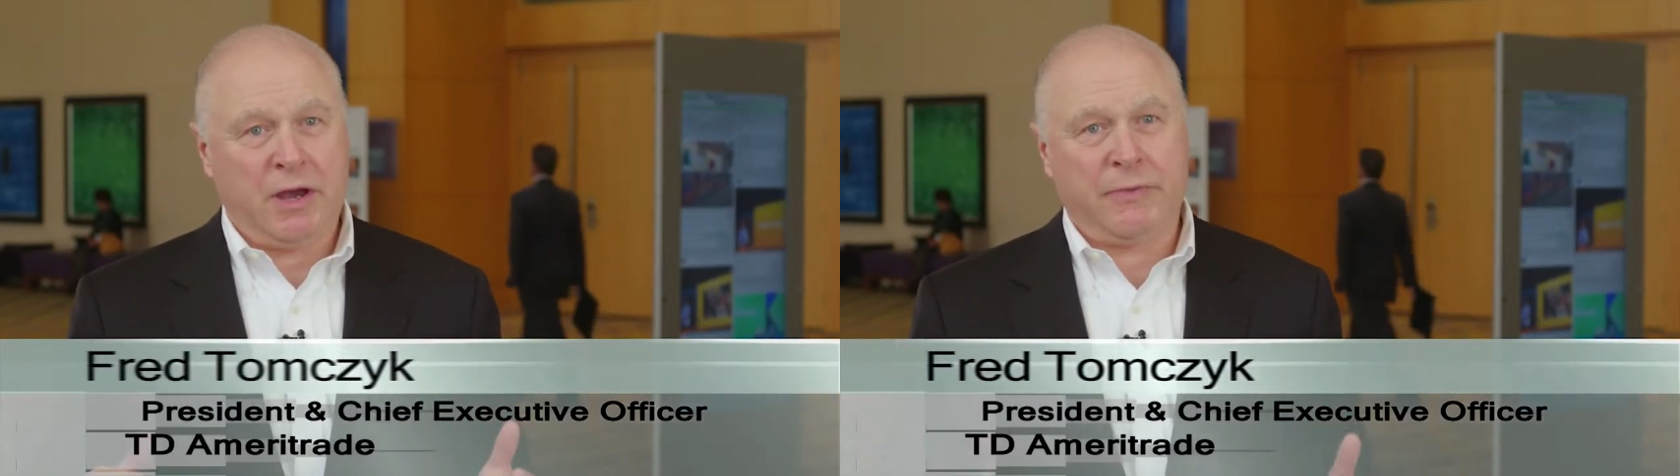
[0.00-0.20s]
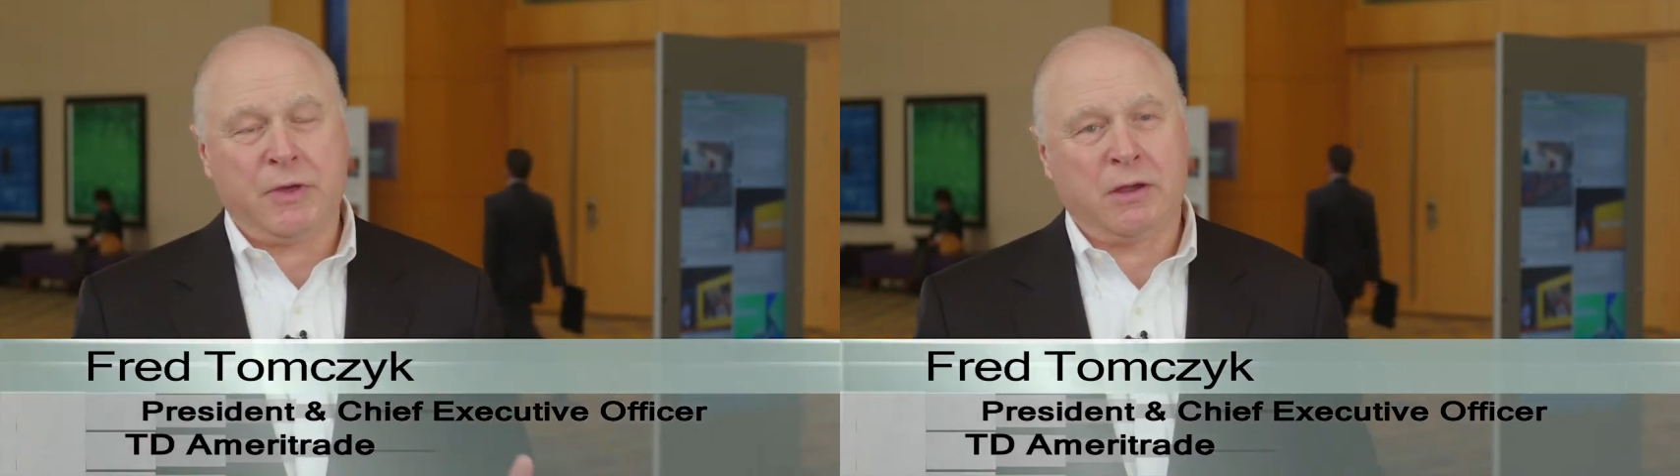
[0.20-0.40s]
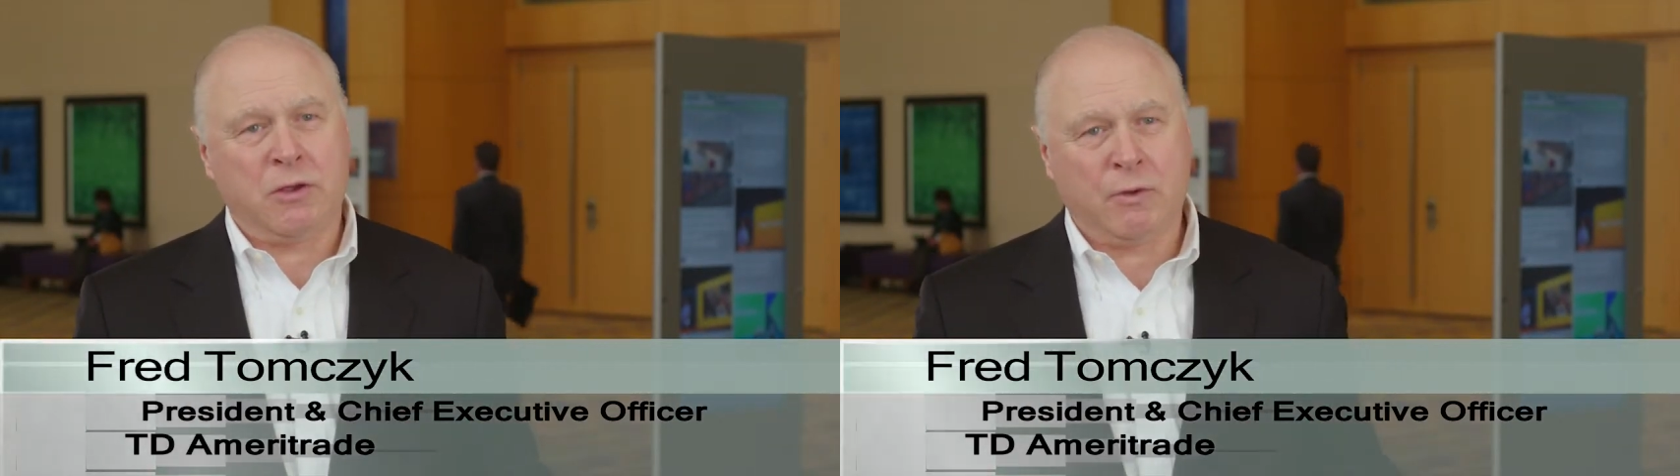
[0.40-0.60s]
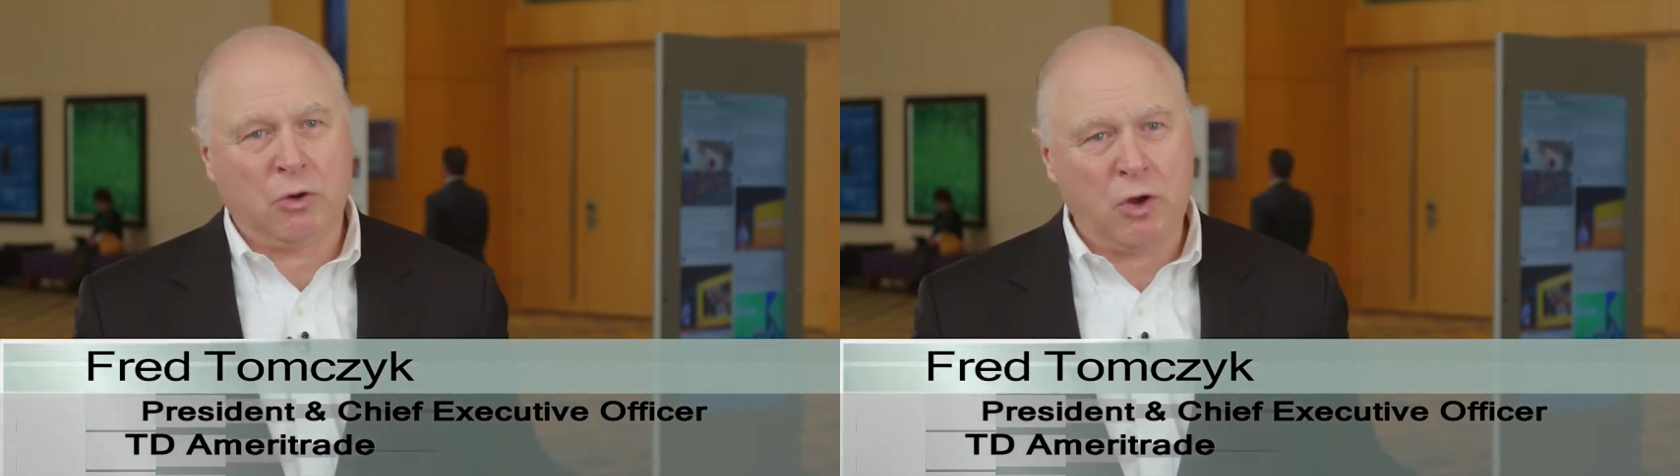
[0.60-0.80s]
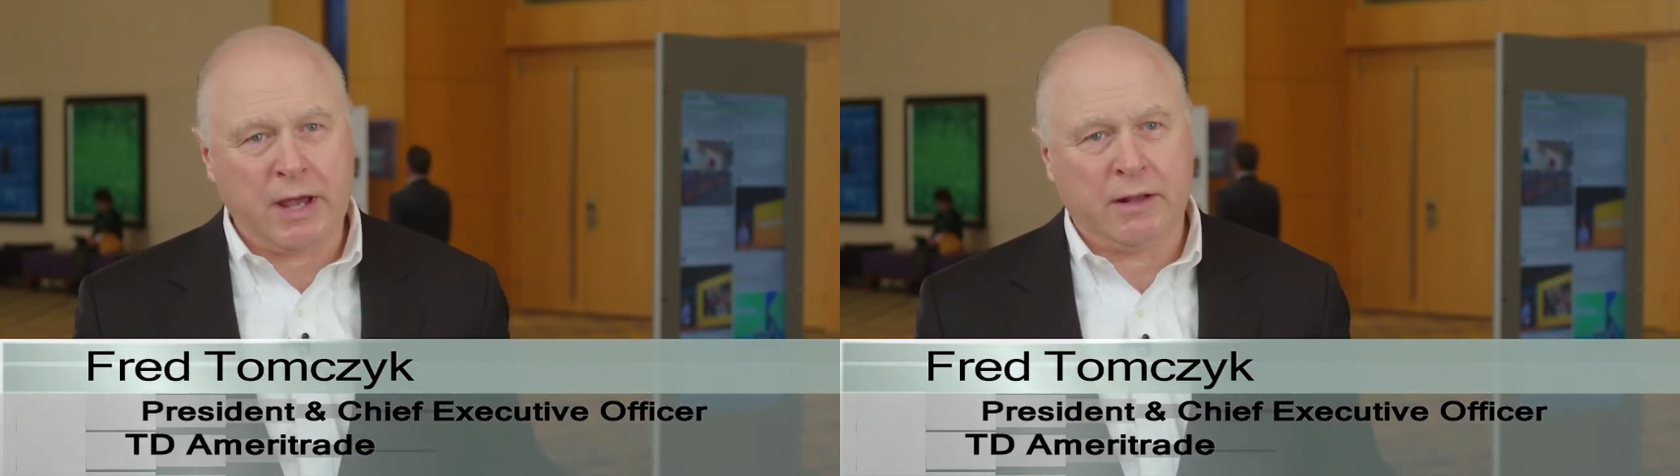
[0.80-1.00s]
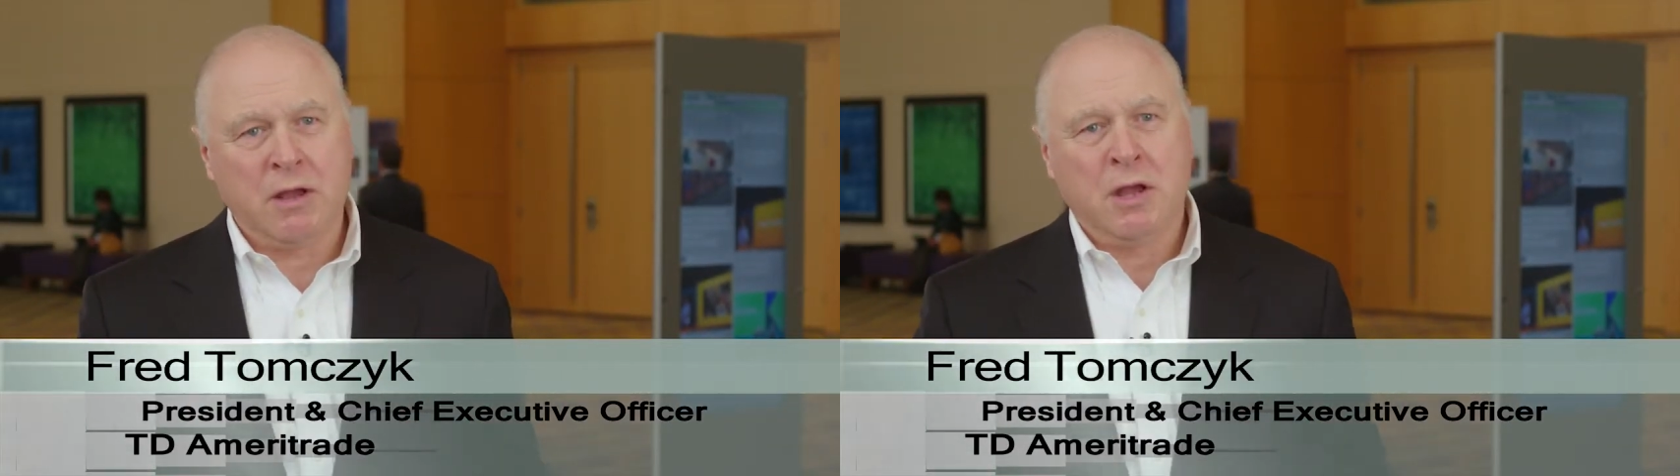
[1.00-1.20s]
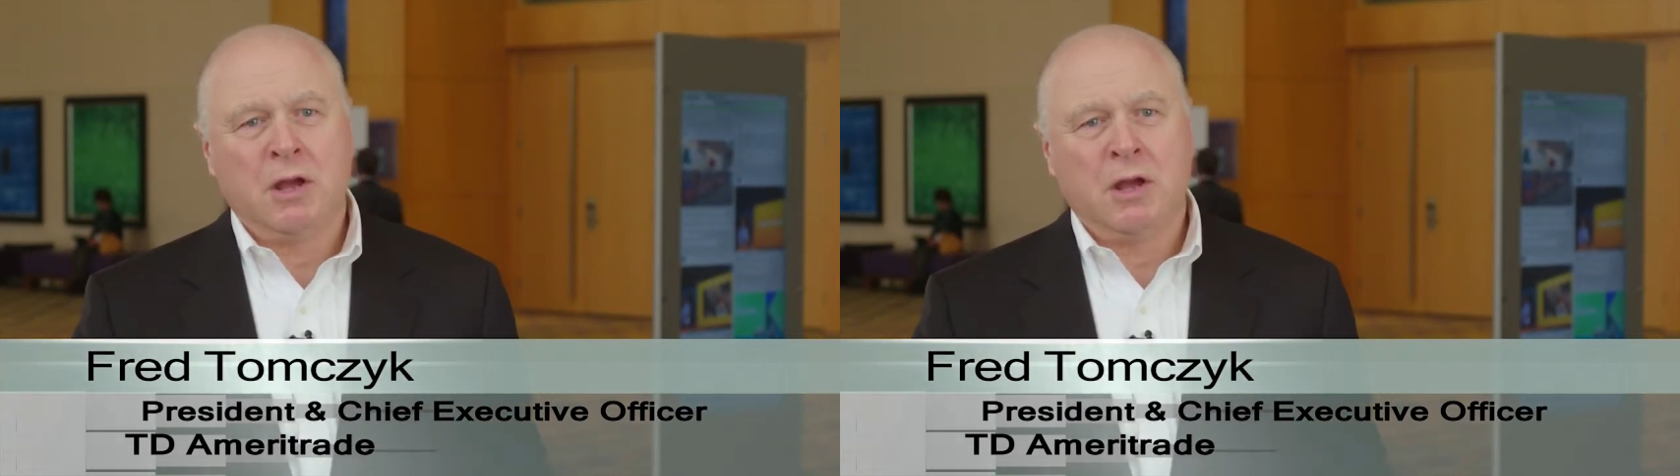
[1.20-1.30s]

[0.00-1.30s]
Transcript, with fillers: I think if you look at